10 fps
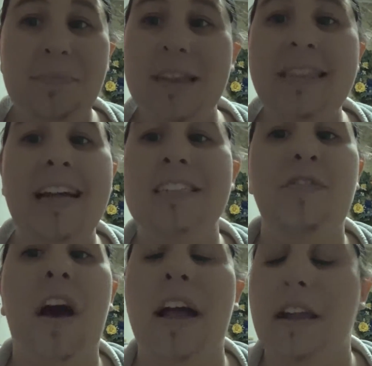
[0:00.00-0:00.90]
That's
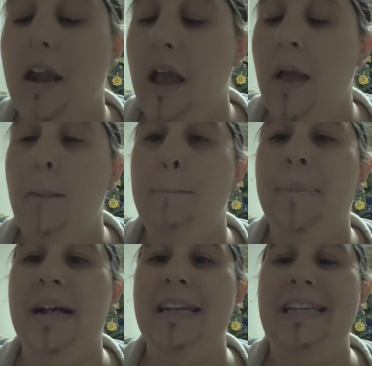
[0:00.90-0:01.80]
fine.
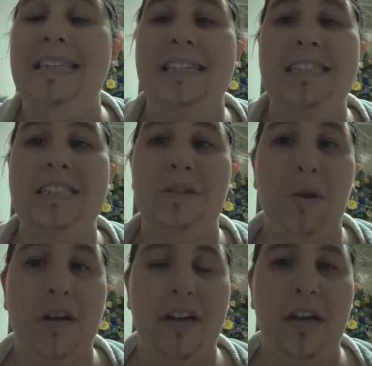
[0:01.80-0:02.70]
But he doesn't
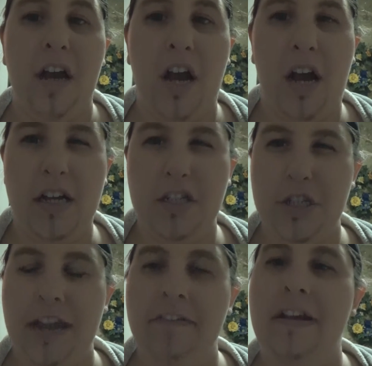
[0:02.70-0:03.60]
look
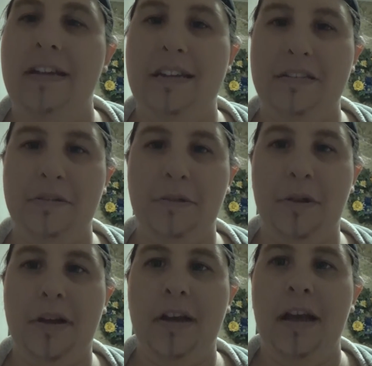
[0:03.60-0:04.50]
unshaven, he
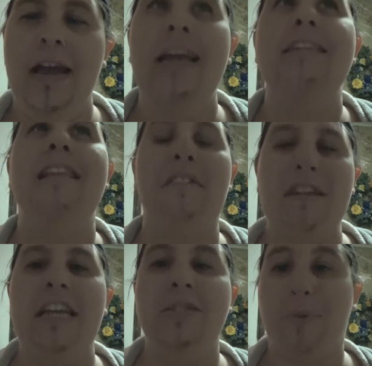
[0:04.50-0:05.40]

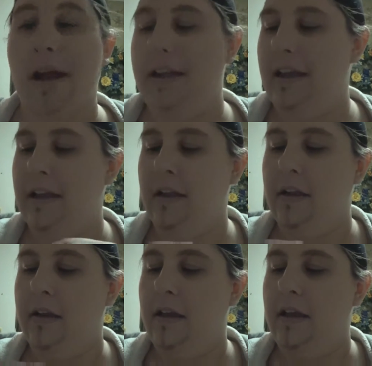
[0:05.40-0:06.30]
definitely takes pride
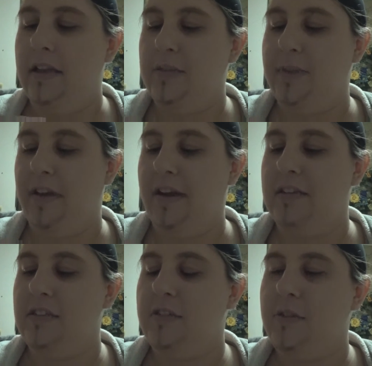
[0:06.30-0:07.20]
in his
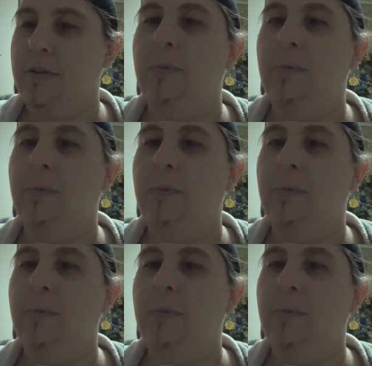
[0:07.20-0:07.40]
appearance, so you